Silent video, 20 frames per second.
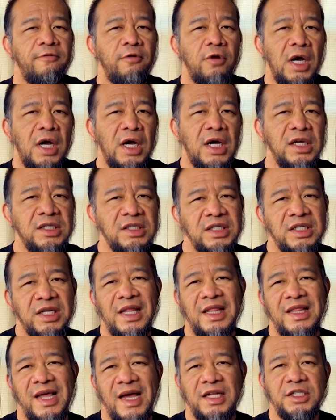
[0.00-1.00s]
for us,
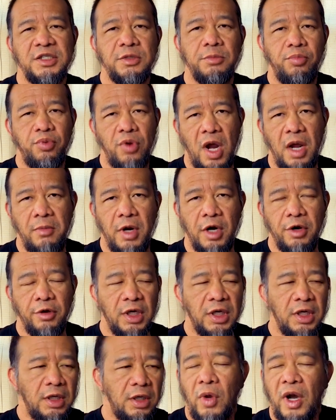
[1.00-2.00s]
that's
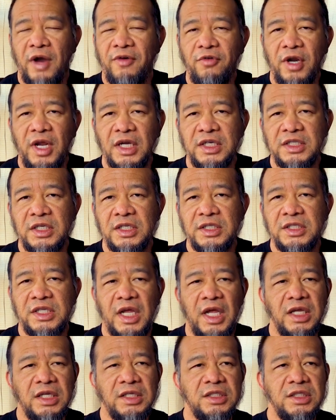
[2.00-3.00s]
primary. Whatever Hickson
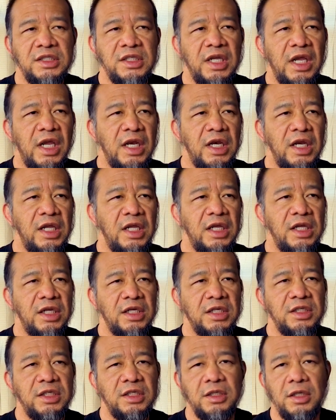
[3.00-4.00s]
says in
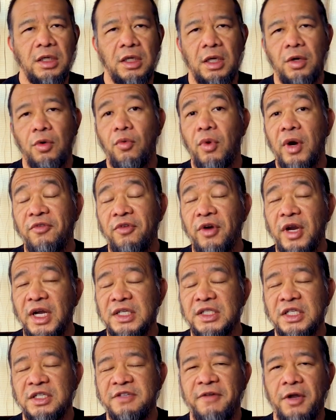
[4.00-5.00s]
his, whatever
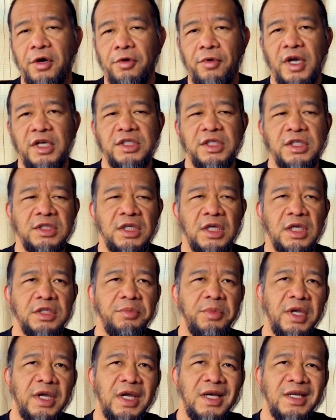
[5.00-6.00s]
Hickson's federation
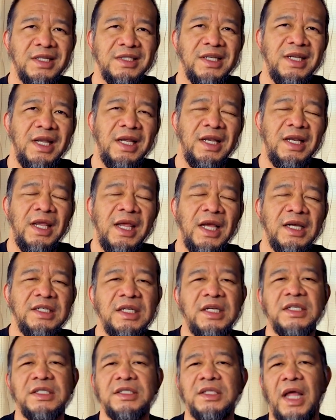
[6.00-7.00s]
says, because
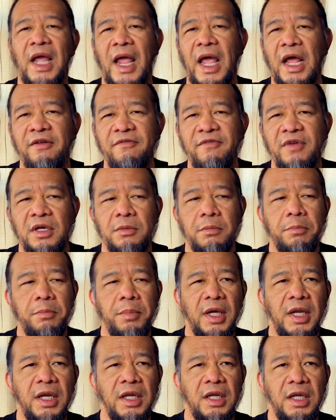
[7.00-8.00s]
Hickson is the head of
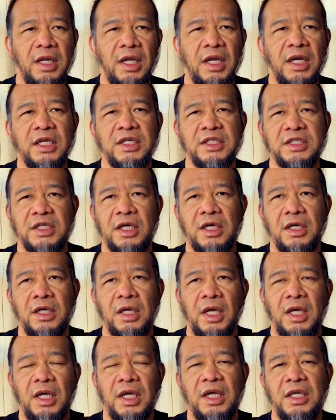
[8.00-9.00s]
it, but
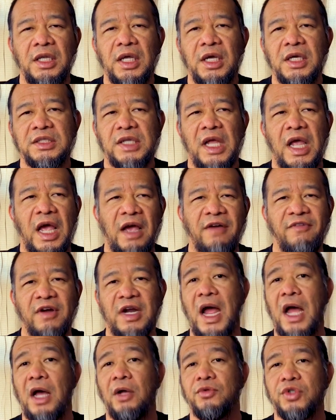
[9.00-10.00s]
he does have a
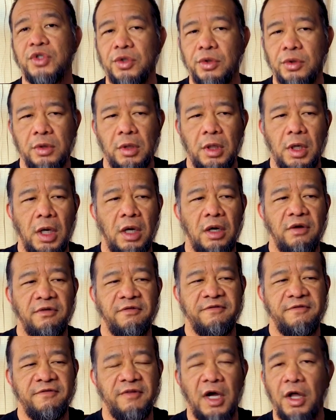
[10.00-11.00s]
council
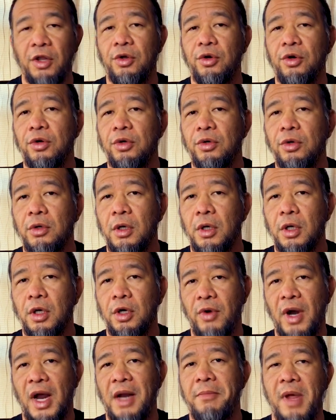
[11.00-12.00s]
of other
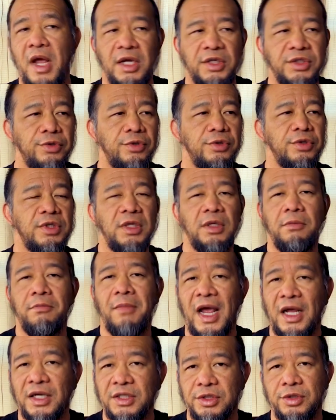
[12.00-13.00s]
grandmasters and
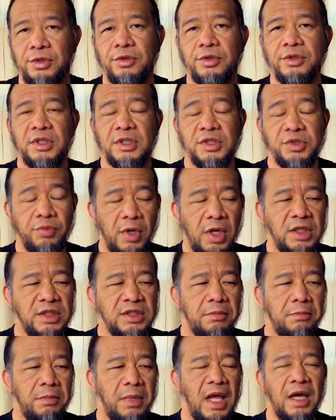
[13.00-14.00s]
masters, as well
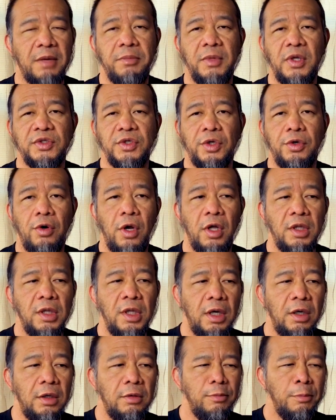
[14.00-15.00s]
as some black belts that are on
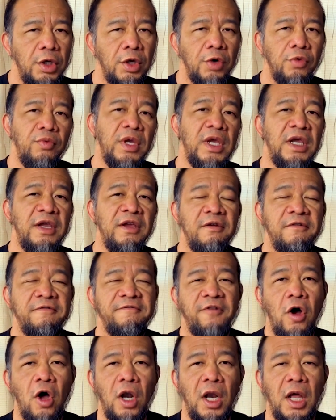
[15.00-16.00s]
there. You know, we
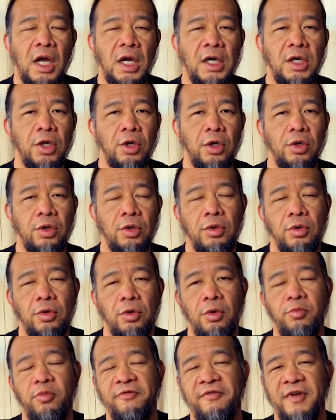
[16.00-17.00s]
fall under,
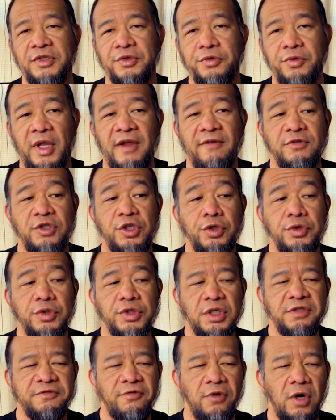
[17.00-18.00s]
or Professor Dave
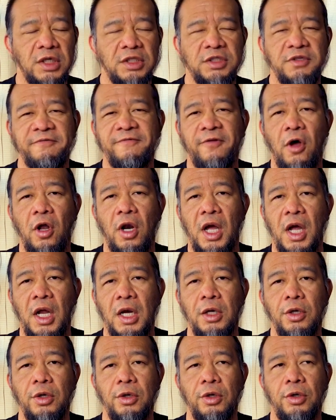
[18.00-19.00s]
chooses for us to fall
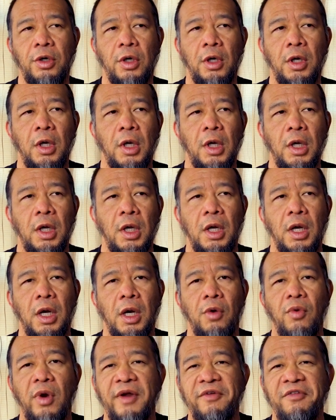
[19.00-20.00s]
under,
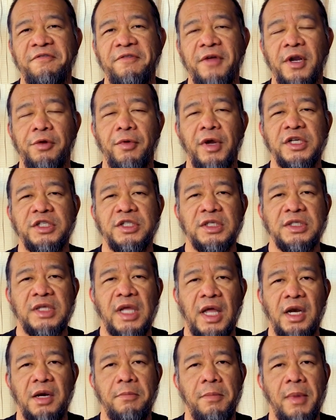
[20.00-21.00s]
whatever federation is
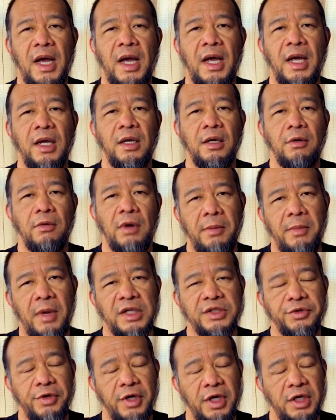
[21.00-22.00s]
headed by
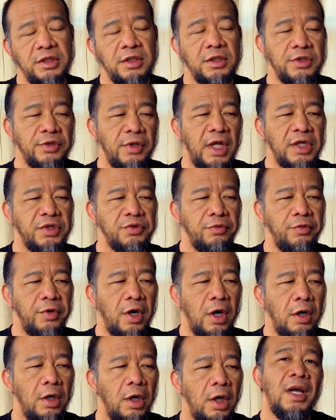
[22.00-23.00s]
Grandmaster Hickson. So that's where
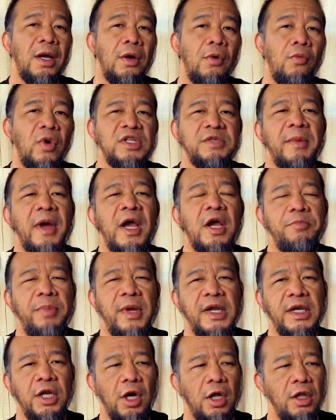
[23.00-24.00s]
we are. What's my
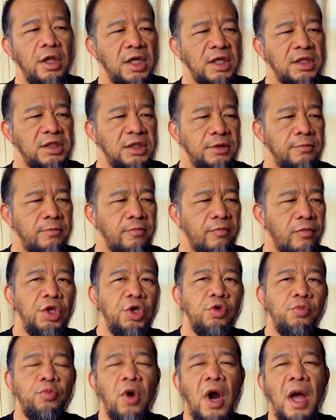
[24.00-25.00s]
opinion on this?
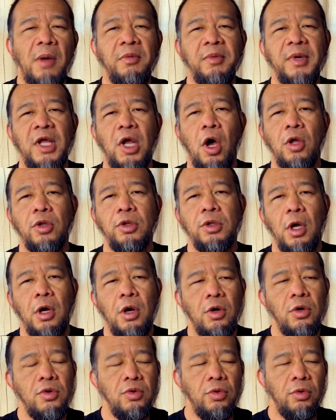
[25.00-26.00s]
You probably all
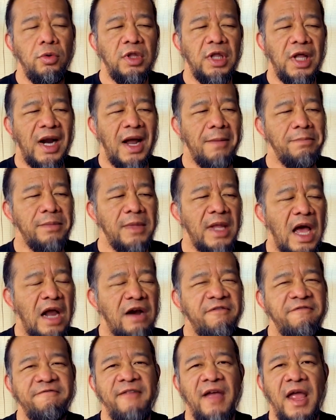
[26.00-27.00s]
know that I'm
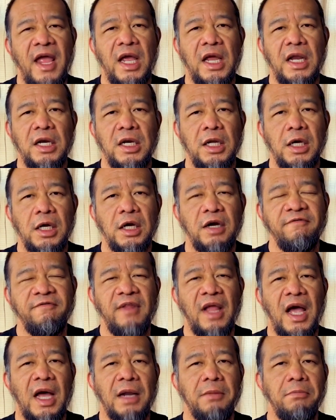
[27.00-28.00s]
not a fan
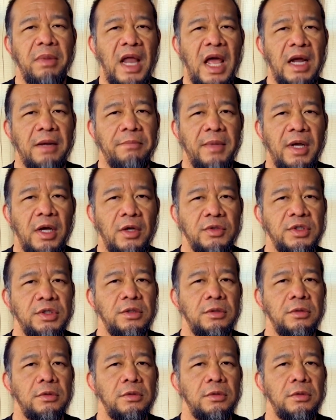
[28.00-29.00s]
of non-black
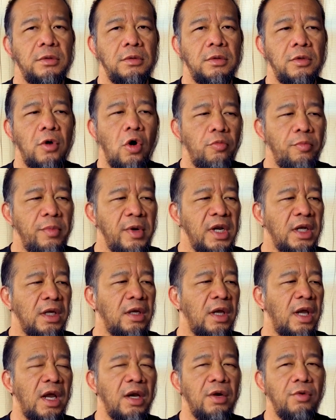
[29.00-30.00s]
belts
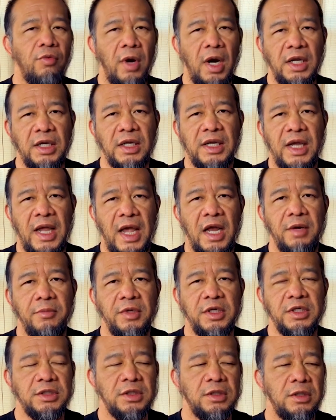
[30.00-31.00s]
opening and running
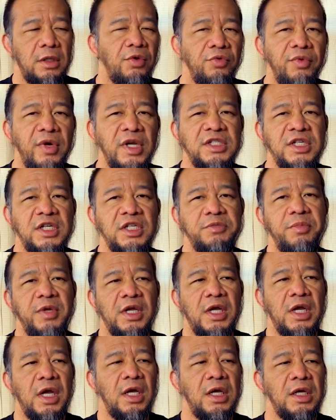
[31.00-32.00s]
academies. And the reason is
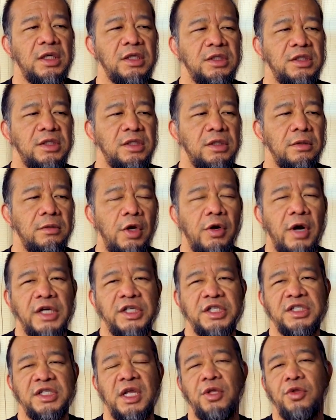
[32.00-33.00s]
because, you know, I
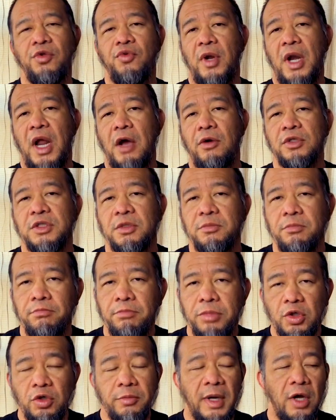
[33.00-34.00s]
just think to when I was a
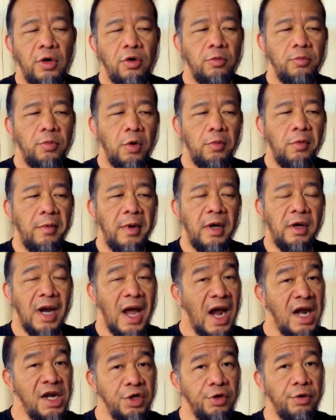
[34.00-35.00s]
blue belt or a purple
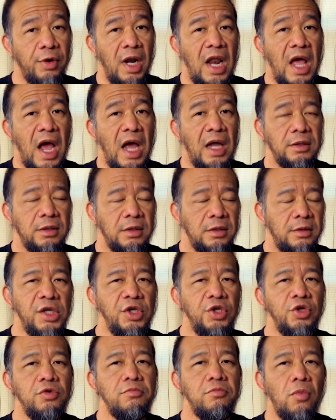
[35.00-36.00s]
belt, I knew a lot.
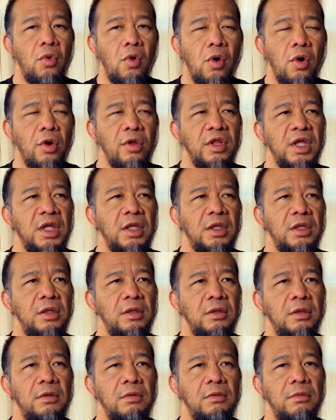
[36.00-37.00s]
I knew more
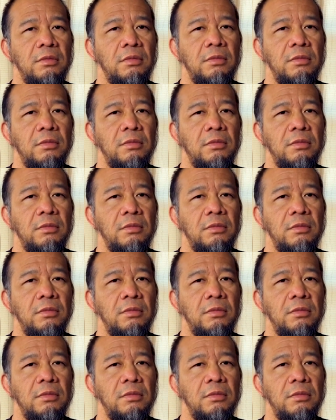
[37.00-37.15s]
than